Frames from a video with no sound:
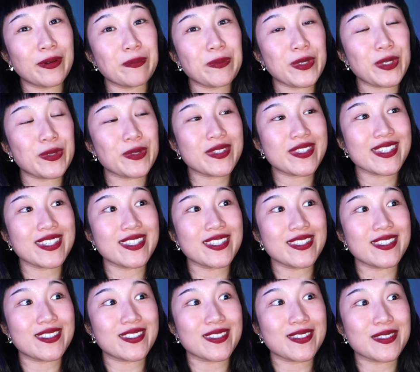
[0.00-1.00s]
muse
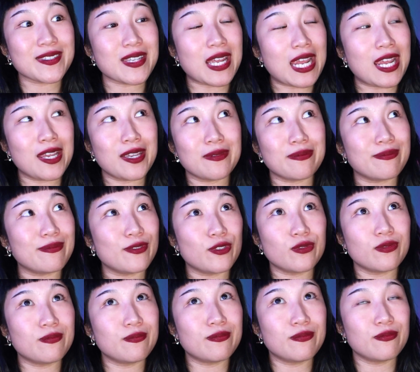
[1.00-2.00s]
is just a
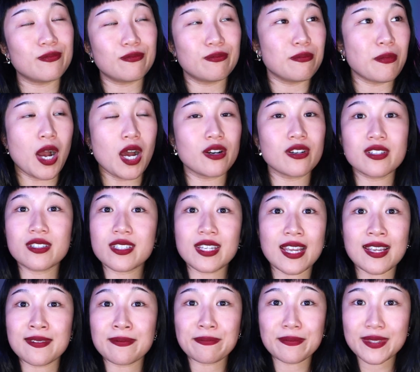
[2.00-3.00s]
modern
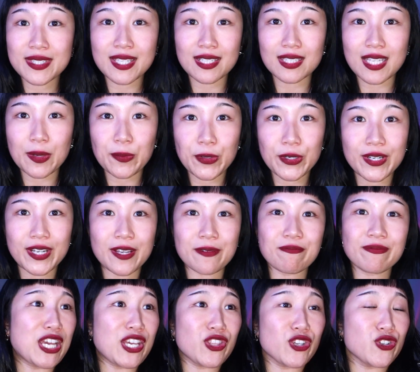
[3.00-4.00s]
day celebrity.
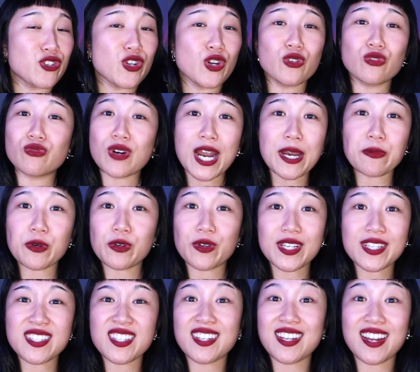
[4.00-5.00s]
Like, there's no rhyme or
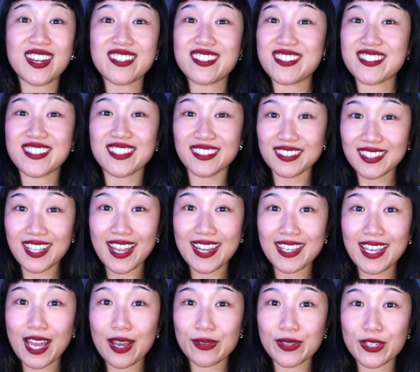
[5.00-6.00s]
reason. I just
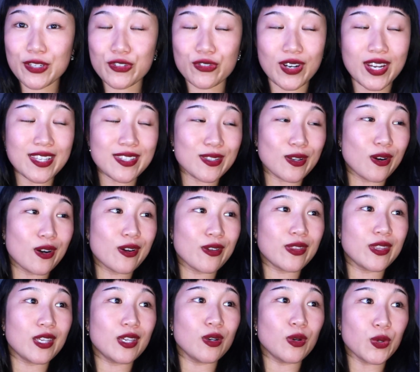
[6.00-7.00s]
like how they dress. Are
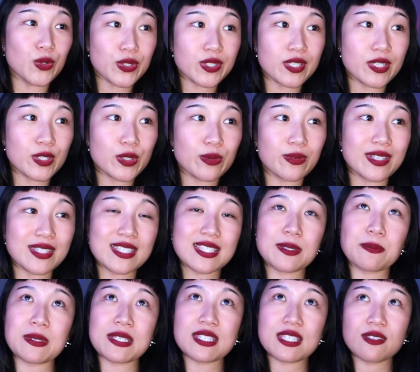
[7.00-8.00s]
the Olsen twins,
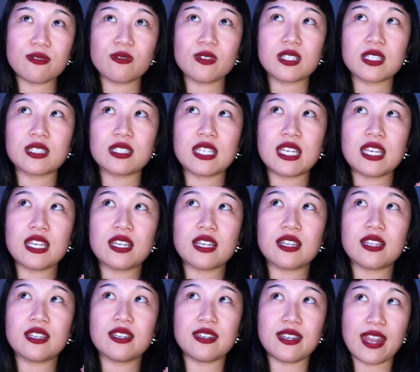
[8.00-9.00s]
specifically
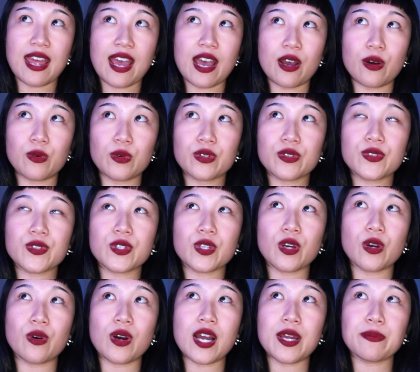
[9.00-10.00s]
now.
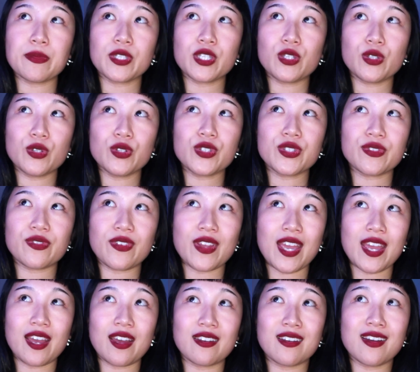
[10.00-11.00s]
So I'm a huge
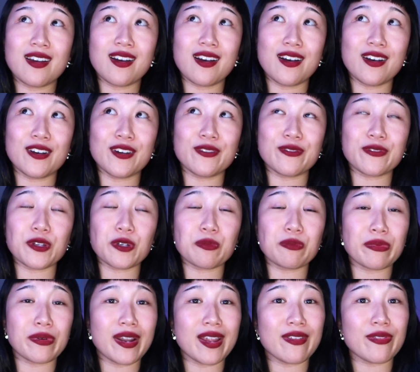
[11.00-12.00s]
fan of their
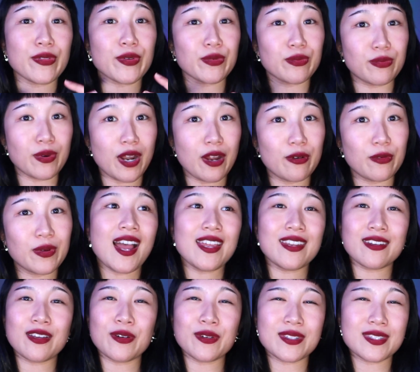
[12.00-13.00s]
brand, The Row. I
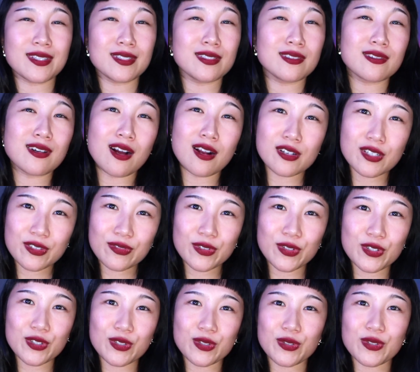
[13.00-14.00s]
know it's a little
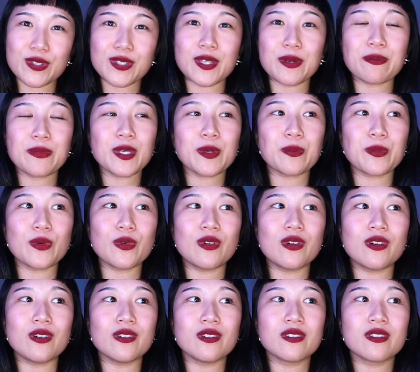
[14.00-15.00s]
controversial. Some
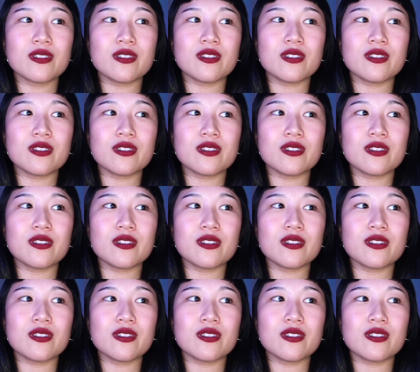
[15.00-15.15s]
people